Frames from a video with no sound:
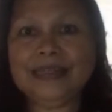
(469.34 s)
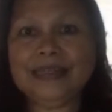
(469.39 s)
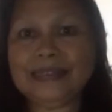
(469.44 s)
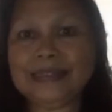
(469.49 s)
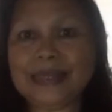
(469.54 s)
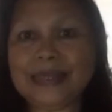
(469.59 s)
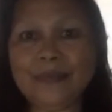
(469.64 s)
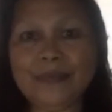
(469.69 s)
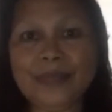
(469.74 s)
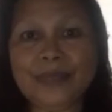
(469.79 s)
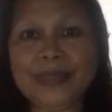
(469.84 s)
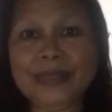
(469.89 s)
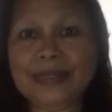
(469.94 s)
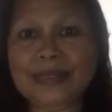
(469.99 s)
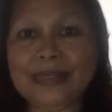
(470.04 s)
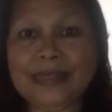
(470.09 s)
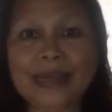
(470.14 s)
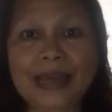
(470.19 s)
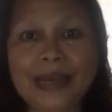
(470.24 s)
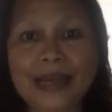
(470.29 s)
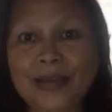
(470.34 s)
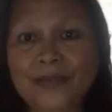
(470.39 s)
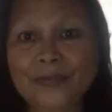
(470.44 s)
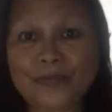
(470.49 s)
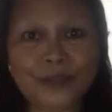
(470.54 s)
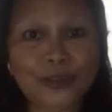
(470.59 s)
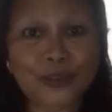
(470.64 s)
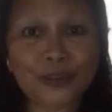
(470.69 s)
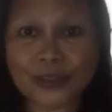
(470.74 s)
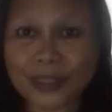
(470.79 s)
something that I
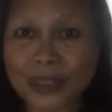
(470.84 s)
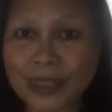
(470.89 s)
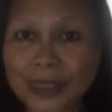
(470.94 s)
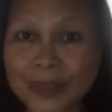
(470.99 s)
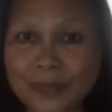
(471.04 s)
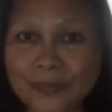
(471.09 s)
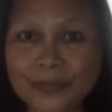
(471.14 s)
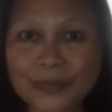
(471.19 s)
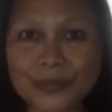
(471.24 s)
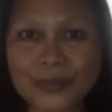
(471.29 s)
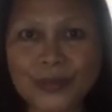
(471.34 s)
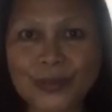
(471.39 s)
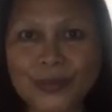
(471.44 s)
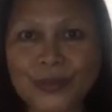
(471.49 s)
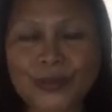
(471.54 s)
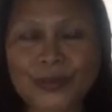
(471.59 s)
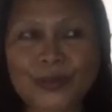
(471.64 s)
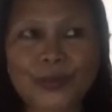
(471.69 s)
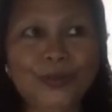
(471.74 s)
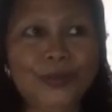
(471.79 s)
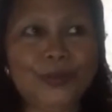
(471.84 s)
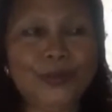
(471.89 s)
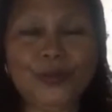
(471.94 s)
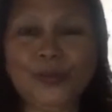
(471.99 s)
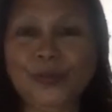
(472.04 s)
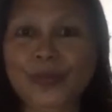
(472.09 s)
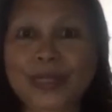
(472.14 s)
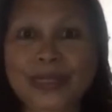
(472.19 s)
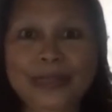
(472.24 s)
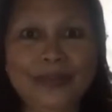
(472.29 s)
never dreamed to
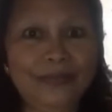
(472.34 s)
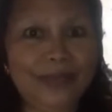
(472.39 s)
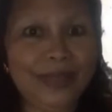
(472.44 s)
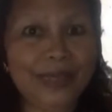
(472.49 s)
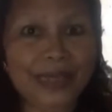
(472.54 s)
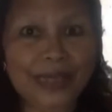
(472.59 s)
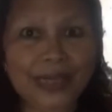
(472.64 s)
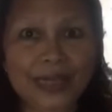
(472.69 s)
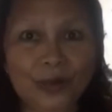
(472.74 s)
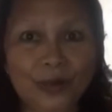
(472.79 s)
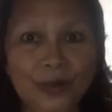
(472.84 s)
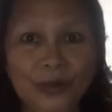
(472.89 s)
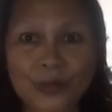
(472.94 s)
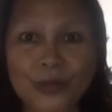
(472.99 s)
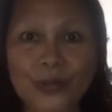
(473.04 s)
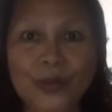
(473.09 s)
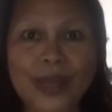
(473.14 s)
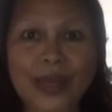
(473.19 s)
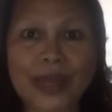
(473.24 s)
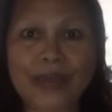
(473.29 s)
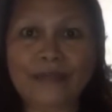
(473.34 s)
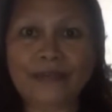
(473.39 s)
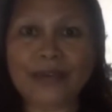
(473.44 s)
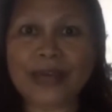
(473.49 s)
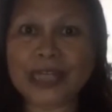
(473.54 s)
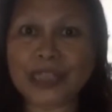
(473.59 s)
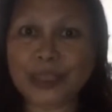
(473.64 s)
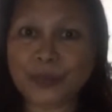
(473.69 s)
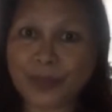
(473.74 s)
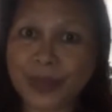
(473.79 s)
be living in or to have,
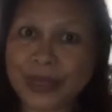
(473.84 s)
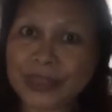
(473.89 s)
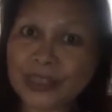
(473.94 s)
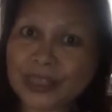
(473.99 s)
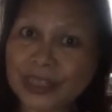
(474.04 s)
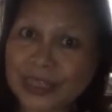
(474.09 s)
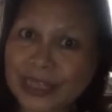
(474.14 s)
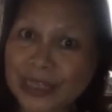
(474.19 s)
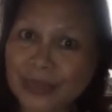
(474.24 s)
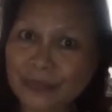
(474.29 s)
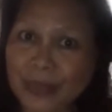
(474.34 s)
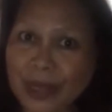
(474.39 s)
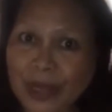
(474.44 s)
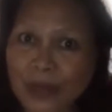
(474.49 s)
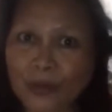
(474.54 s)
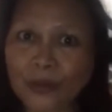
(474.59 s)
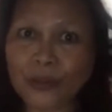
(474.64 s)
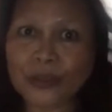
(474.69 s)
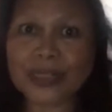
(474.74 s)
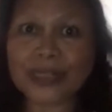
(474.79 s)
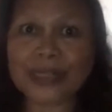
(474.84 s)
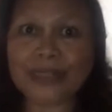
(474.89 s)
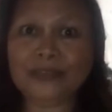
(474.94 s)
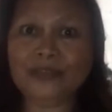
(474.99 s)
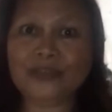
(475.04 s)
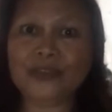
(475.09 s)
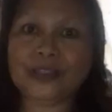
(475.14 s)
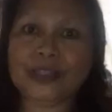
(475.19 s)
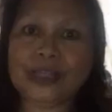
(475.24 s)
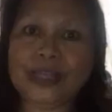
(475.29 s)
especially in my own
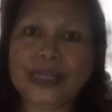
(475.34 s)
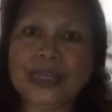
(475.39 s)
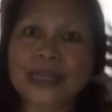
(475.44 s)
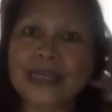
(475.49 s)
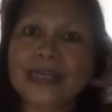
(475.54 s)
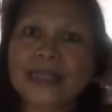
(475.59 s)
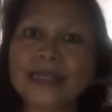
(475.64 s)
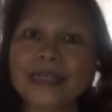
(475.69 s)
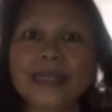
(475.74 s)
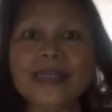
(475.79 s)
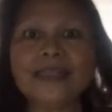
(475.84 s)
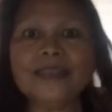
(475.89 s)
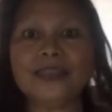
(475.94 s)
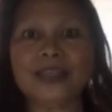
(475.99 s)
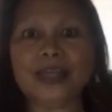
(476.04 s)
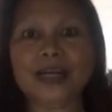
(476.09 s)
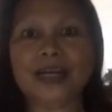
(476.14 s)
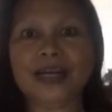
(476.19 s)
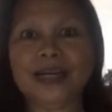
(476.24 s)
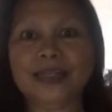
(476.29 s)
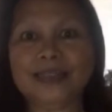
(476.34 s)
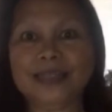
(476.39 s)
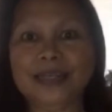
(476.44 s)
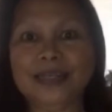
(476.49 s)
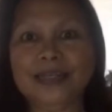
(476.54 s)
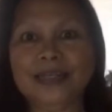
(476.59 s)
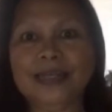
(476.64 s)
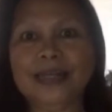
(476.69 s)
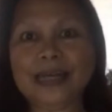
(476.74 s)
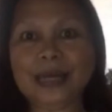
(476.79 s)
country, in Jakarta,
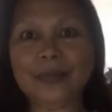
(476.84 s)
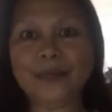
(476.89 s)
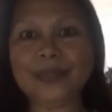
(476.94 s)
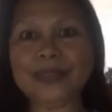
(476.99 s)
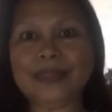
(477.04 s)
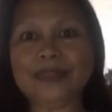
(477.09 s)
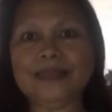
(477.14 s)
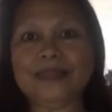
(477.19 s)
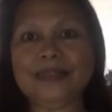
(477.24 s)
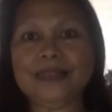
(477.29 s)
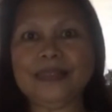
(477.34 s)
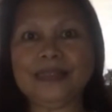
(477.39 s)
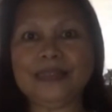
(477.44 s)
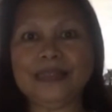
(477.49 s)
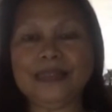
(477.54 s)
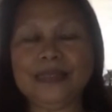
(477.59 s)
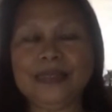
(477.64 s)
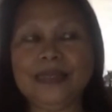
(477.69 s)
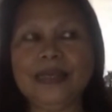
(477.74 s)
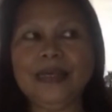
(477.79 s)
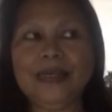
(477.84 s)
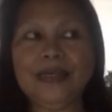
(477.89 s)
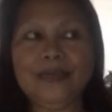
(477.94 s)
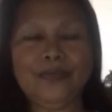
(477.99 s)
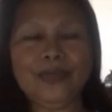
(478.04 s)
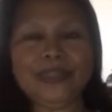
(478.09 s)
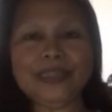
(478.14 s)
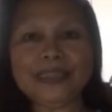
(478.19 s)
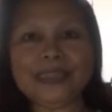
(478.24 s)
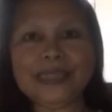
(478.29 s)
in the capital city,
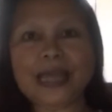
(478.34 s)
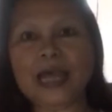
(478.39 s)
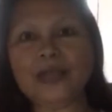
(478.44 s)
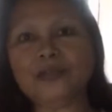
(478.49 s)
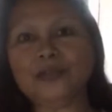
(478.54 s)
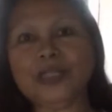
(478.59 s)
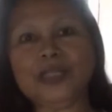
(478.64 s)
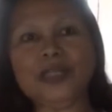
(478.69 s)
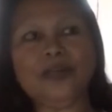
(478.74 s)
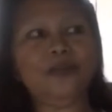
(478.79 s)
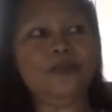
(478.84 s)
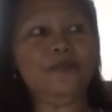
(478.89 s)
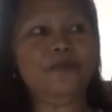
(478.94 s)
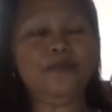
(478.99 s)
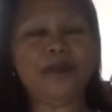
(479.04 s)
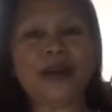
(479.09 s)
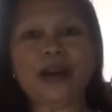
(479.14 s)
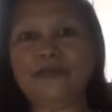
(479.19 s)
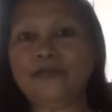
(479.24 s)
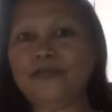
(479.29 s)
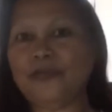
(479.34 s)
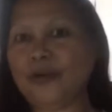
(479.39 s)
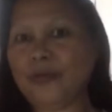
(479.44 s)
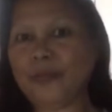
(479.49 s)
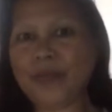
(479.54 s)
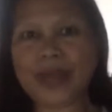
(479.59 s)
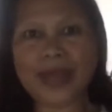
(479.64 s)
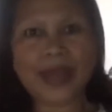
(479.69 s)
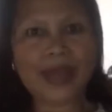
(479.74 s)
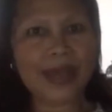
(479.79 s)
which is actually not far
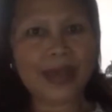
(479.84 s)
from